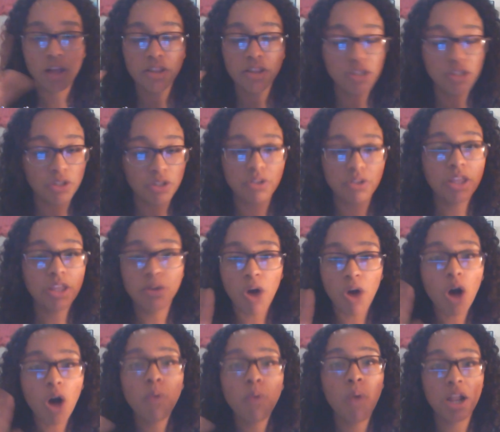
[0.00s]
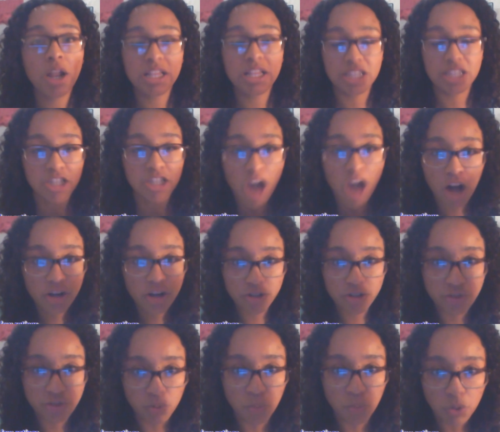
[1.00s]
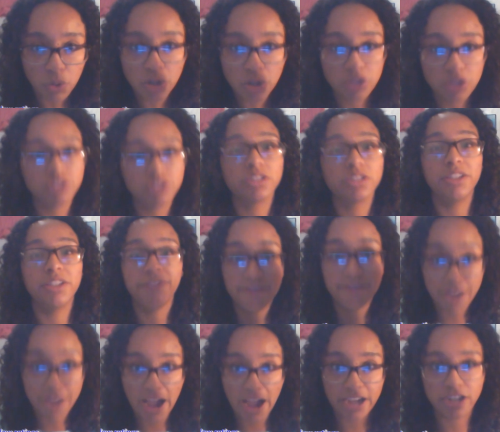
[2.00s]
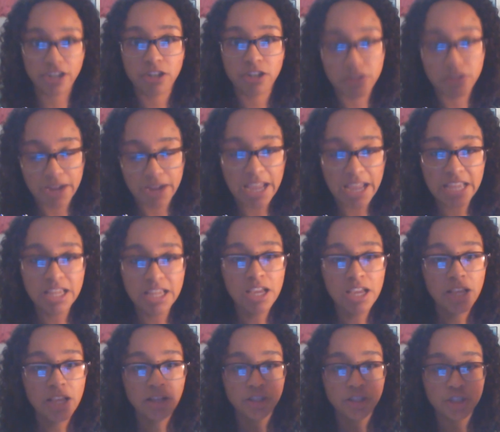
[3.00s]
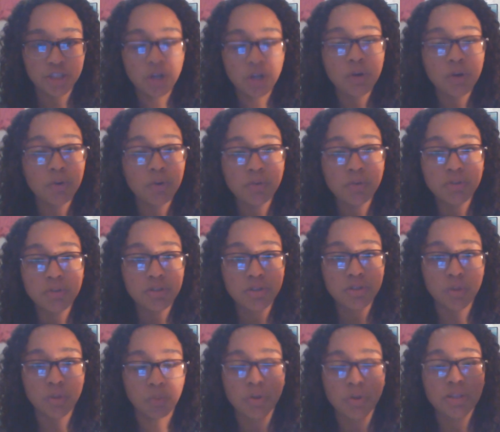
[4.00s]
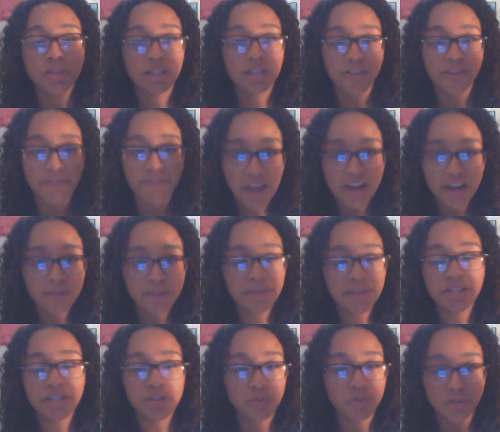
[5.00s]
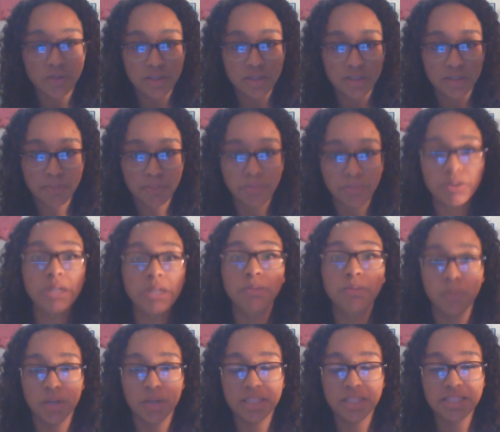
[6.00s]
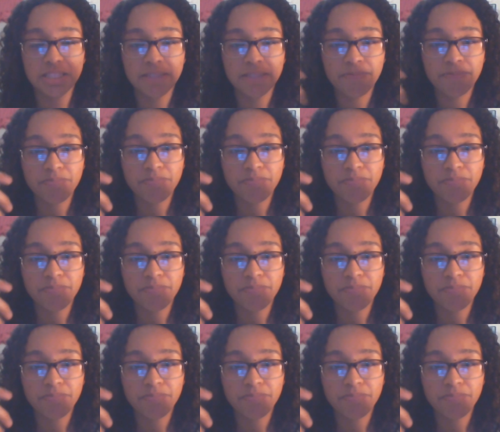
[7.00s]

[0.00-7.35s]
they all wanted to conquer the world in fire, right? Show the world that the firebenders were the supreme ones.